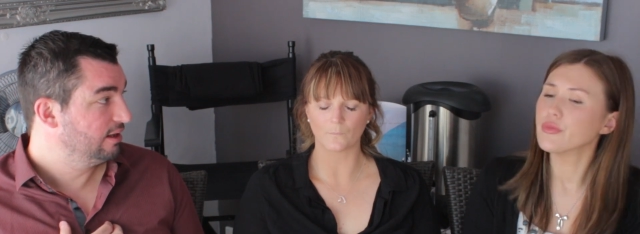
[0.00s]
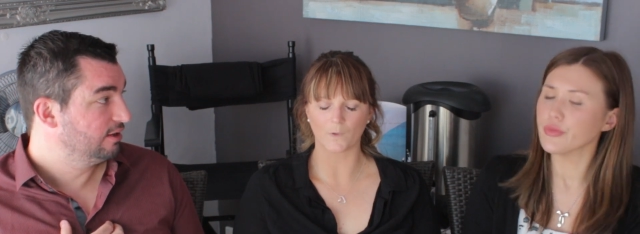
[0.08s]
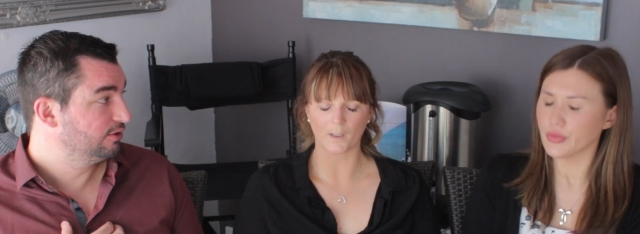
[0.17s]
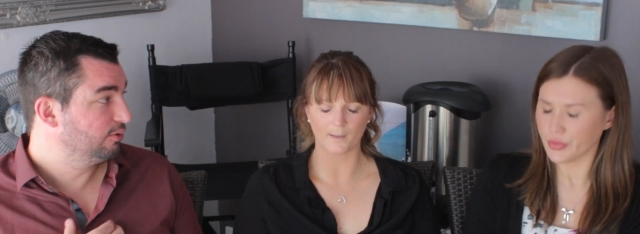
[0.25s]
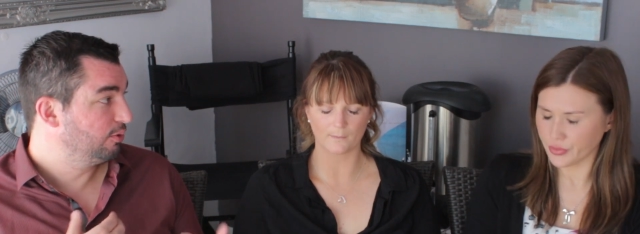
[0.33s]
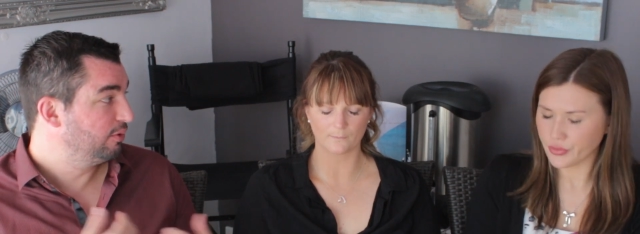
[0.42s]

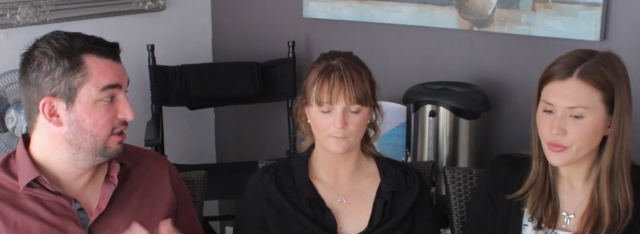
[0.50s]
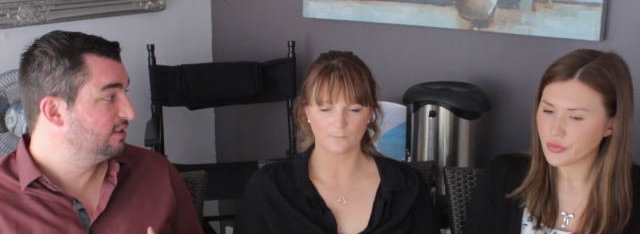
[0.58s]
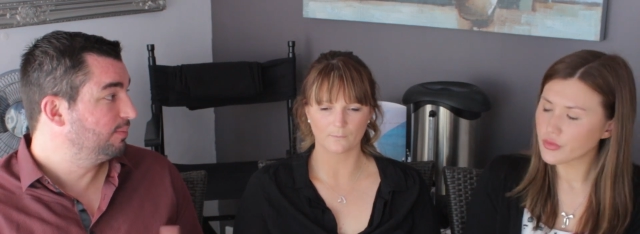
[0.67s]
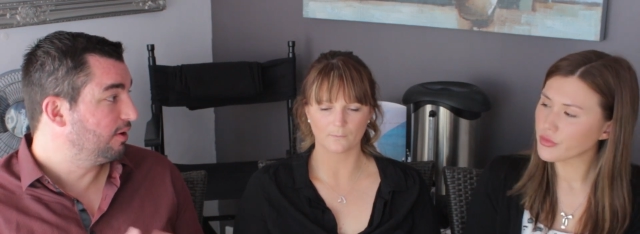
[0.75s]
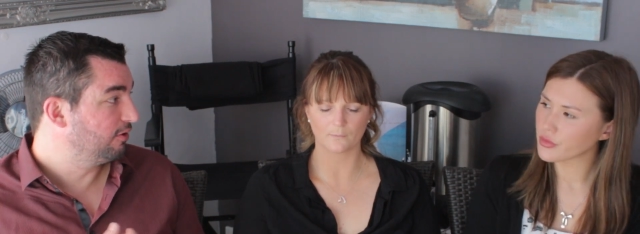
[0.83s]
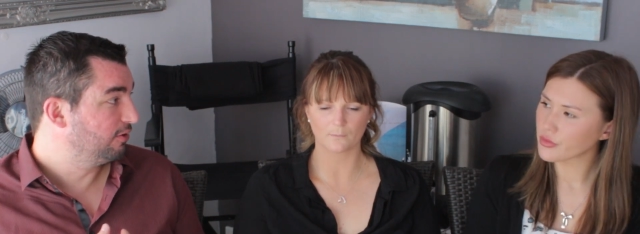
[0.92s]
Speaker 1: Right. So when we
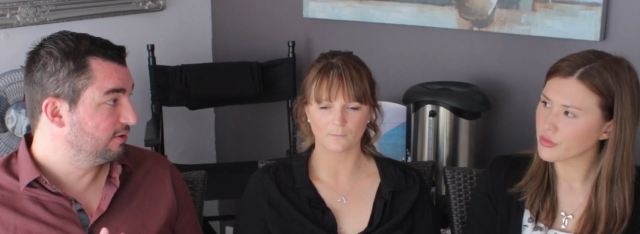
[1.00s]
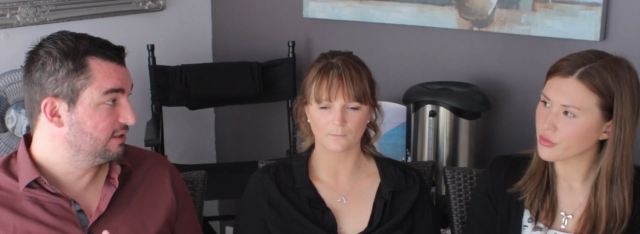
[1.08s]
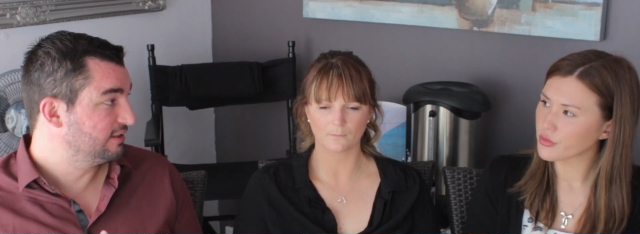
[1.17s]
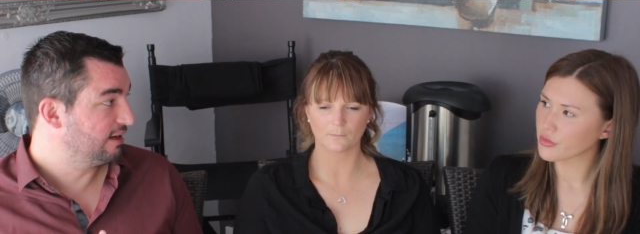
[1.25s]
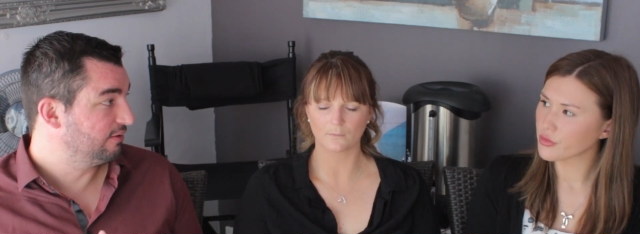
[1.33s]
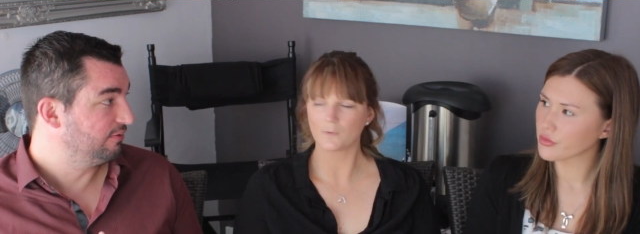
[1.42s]
spoke, there
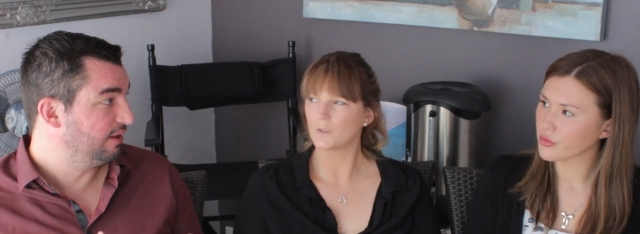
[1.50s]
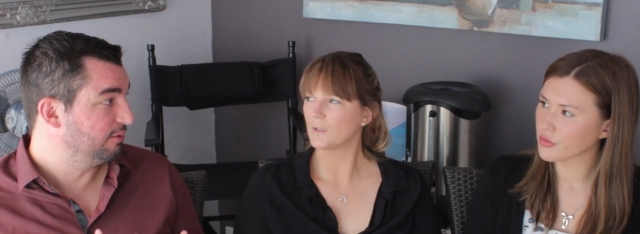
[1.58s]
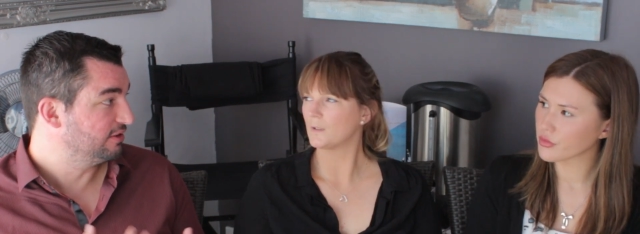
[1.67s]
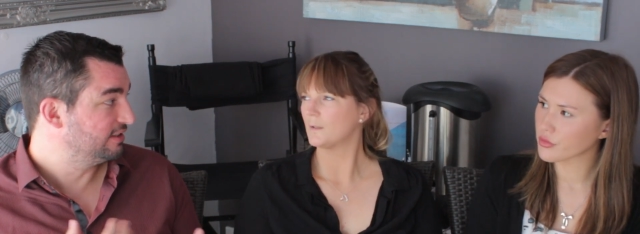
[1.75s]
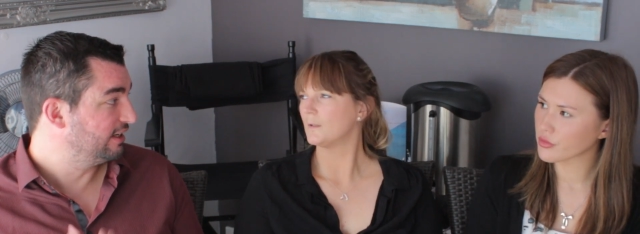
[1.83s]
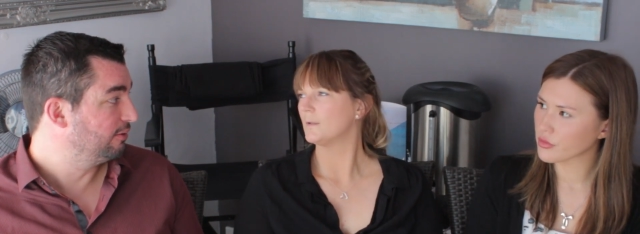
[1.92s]
was stuff
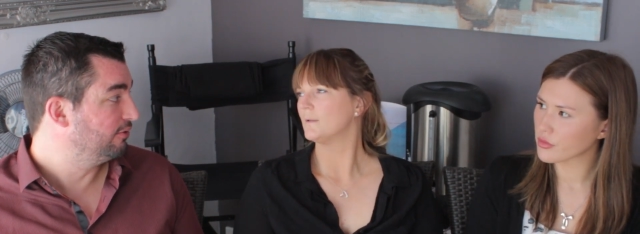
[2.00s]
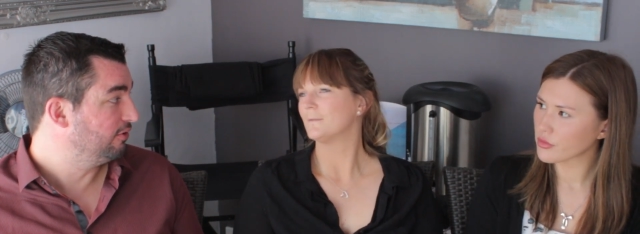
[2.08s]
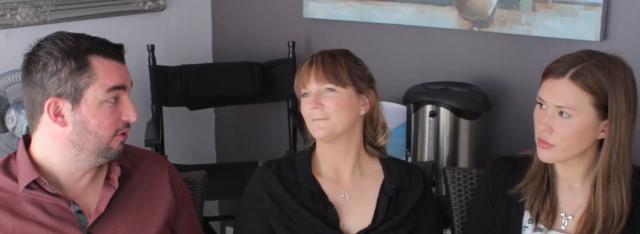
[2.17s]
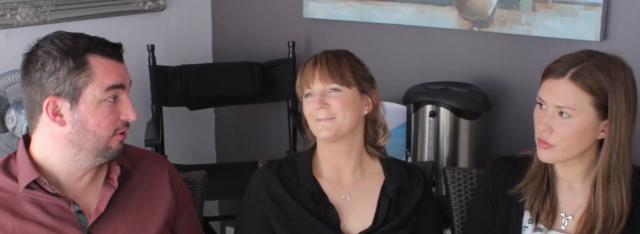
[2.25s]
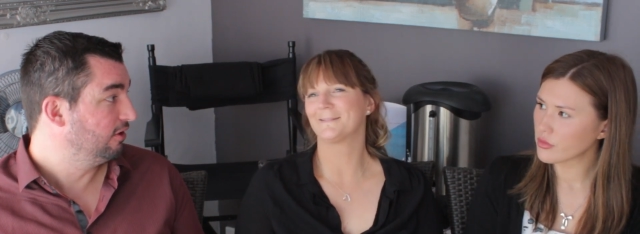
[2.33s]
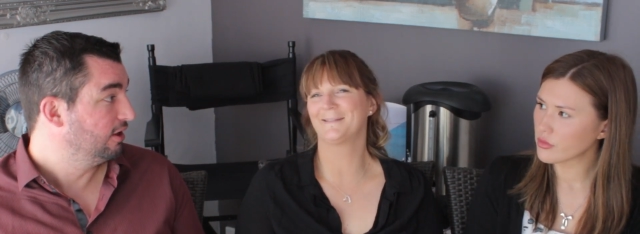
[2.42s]
that was sitting
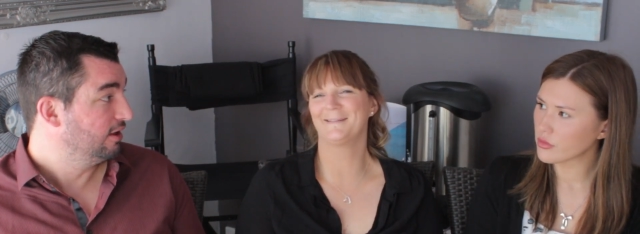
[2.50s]
with you